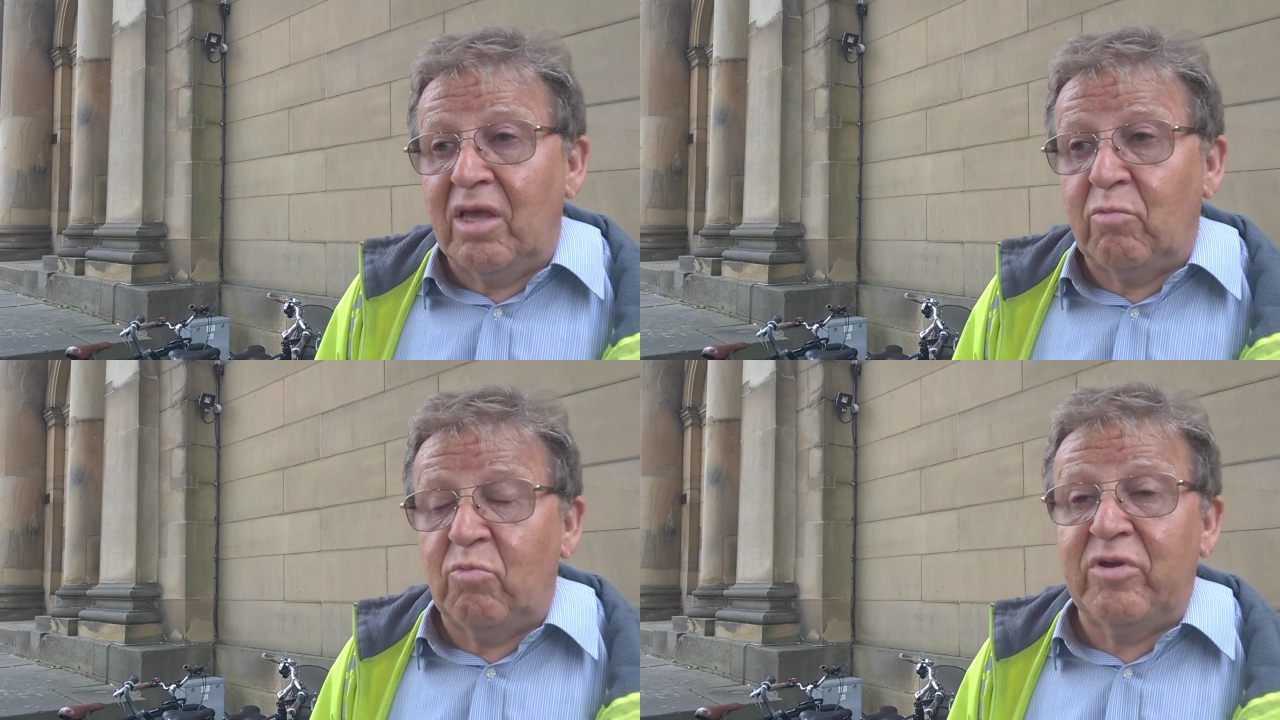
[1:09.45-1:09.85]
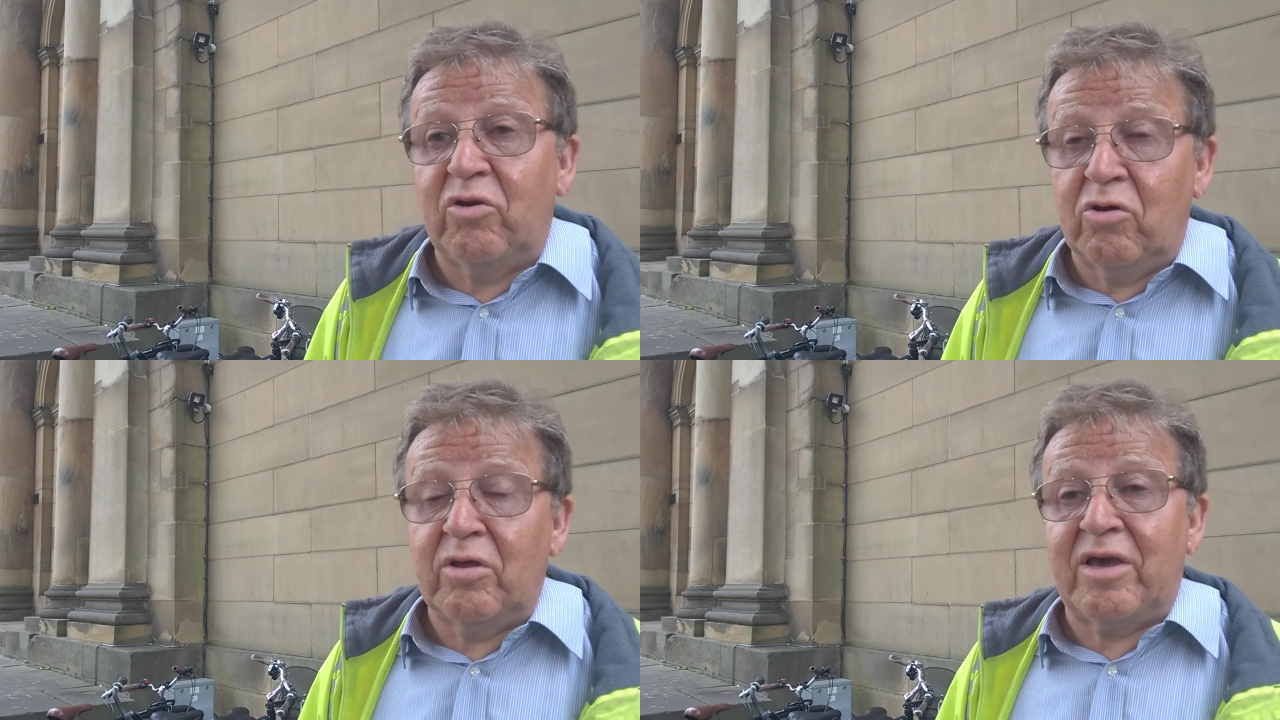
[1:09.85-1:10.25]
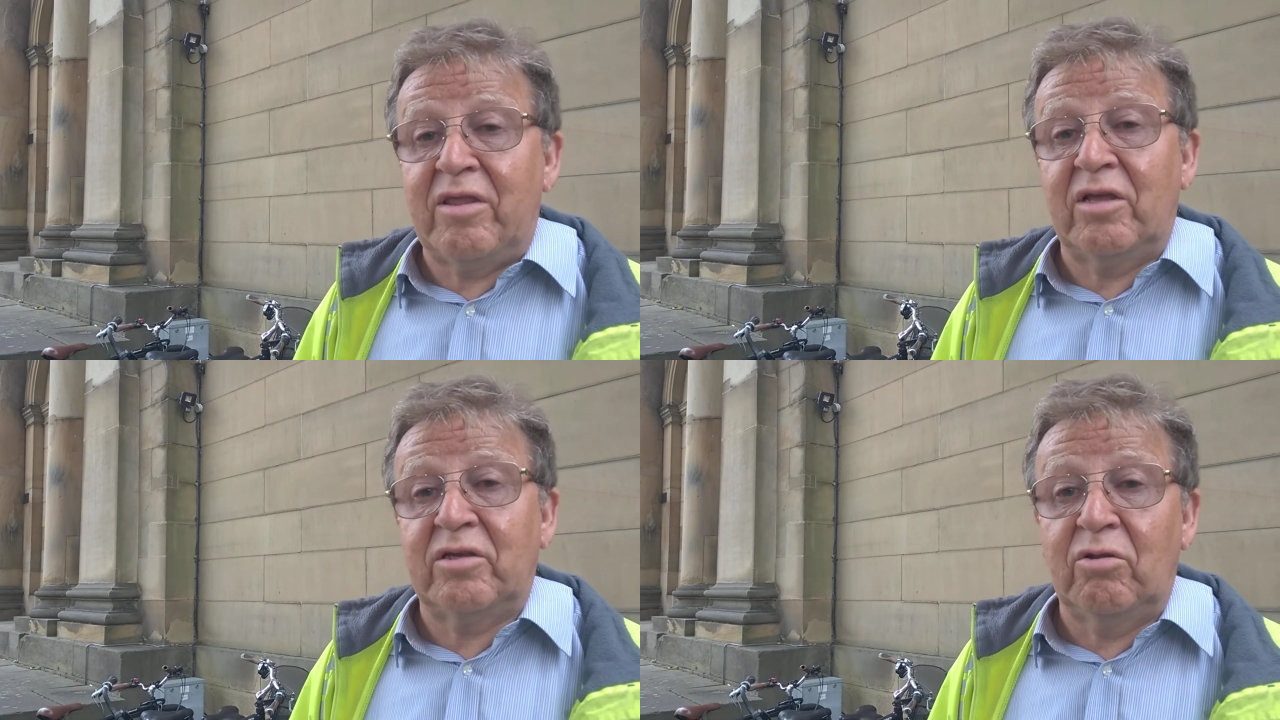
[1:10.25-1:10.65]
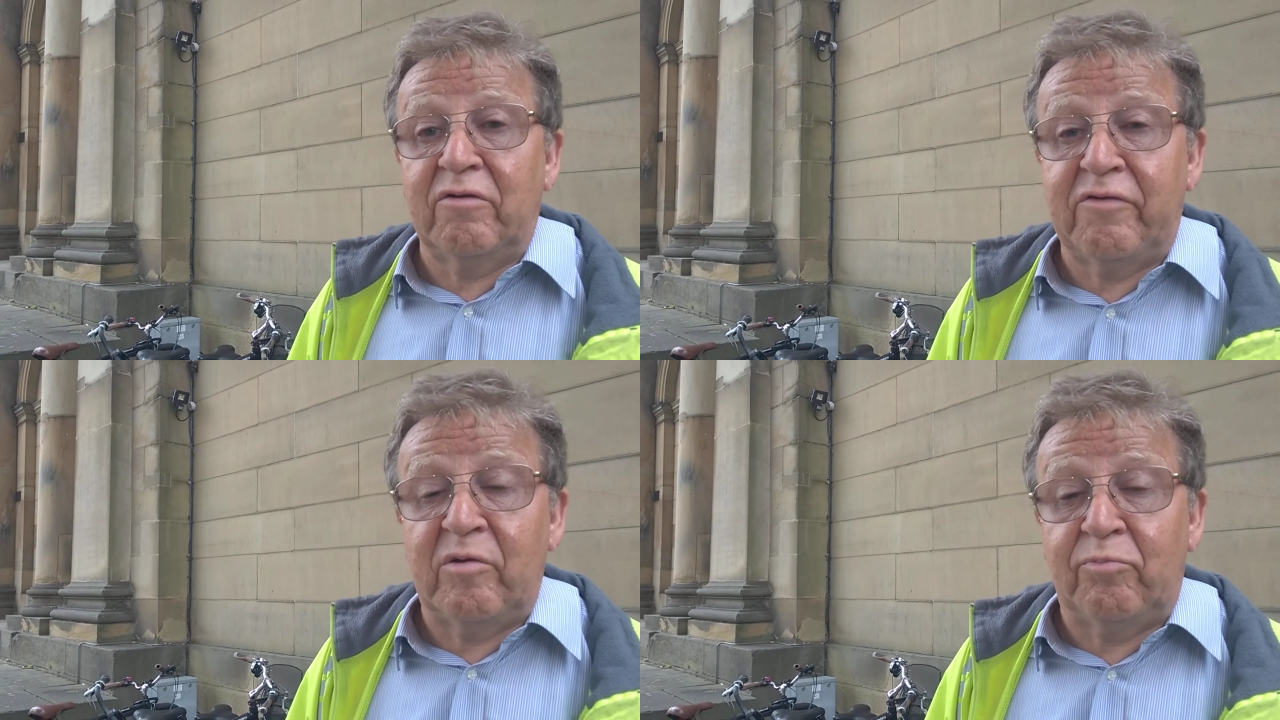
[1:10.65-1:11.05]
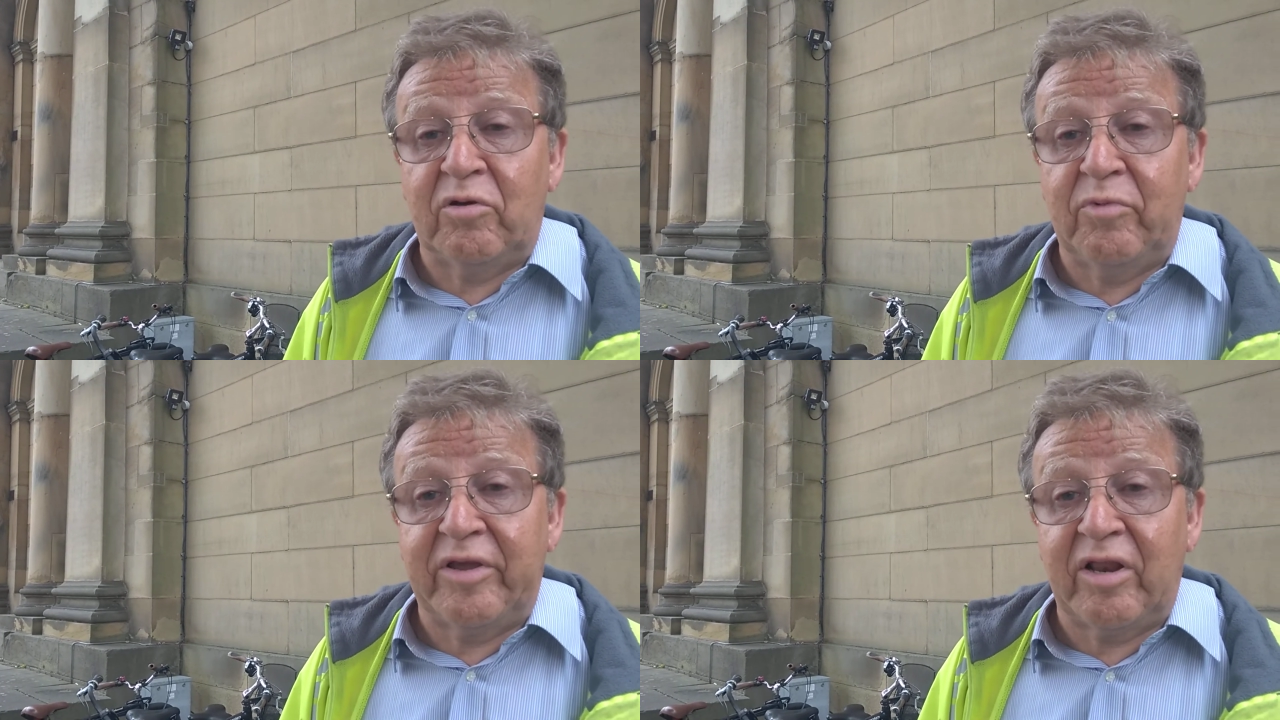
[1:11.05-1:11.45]
it would be a good idea to look for a
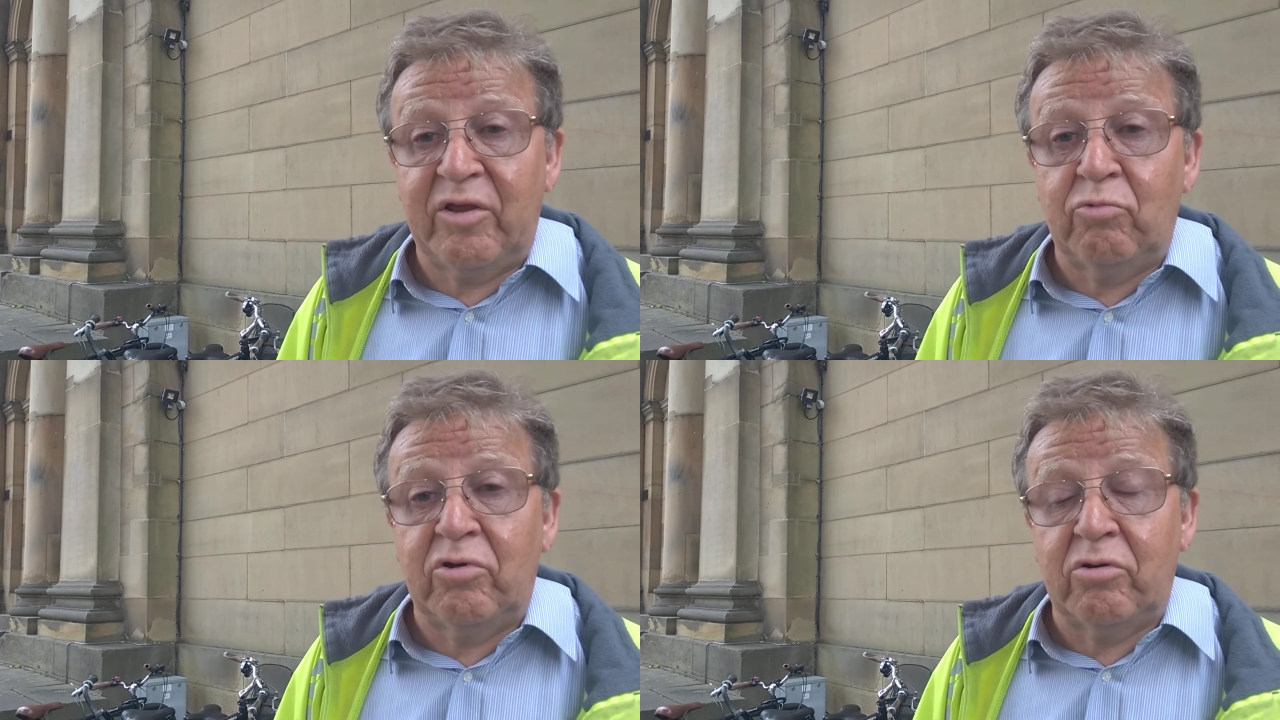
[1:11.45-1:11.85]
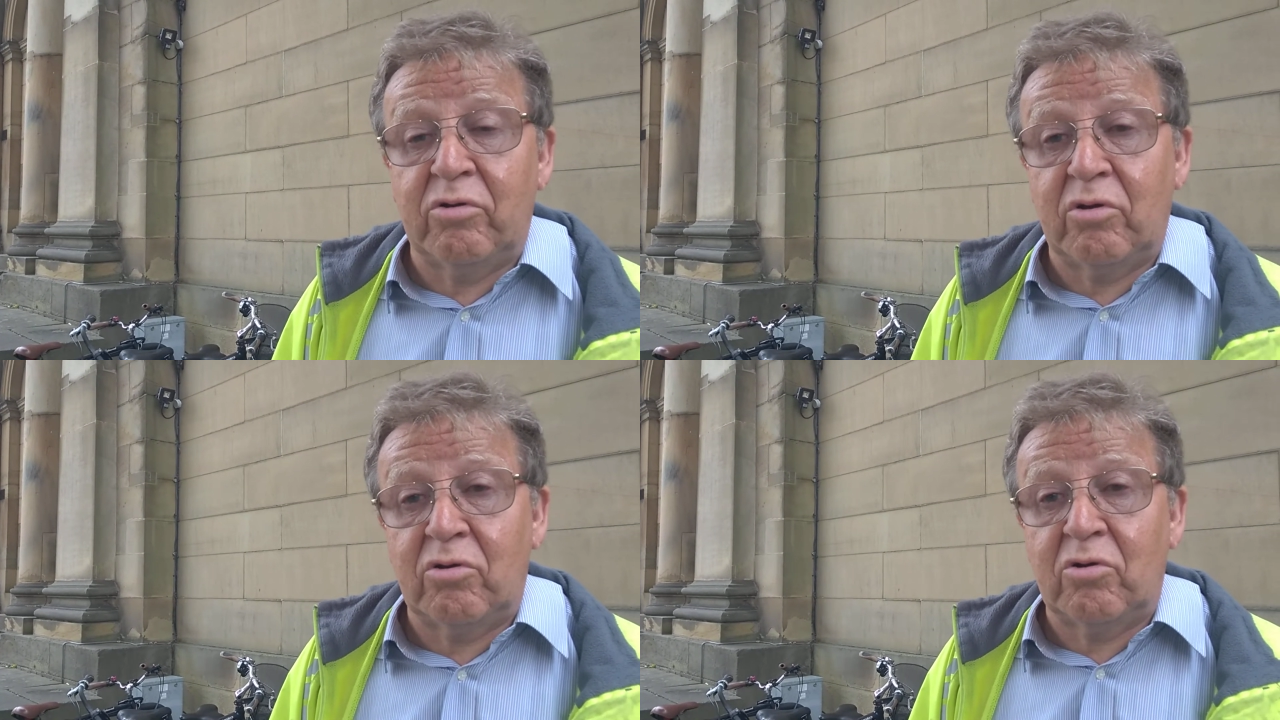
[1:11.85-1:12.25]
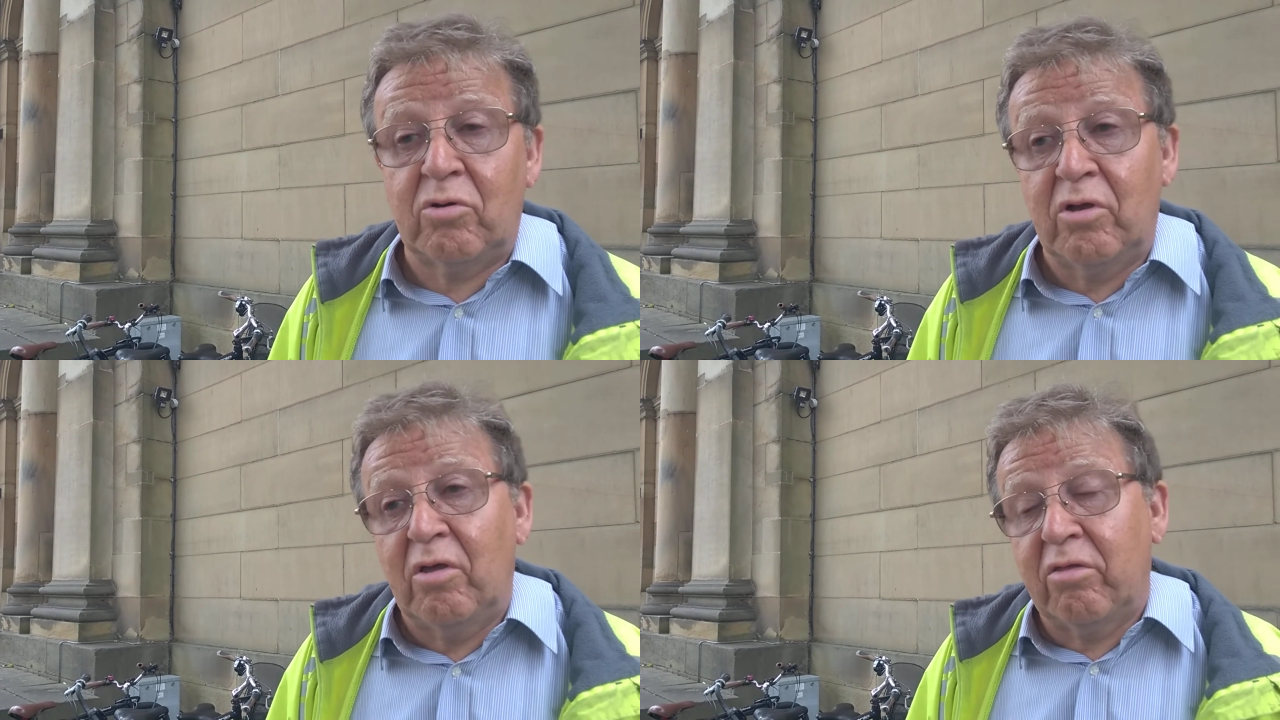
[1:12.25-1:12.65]
publicly run or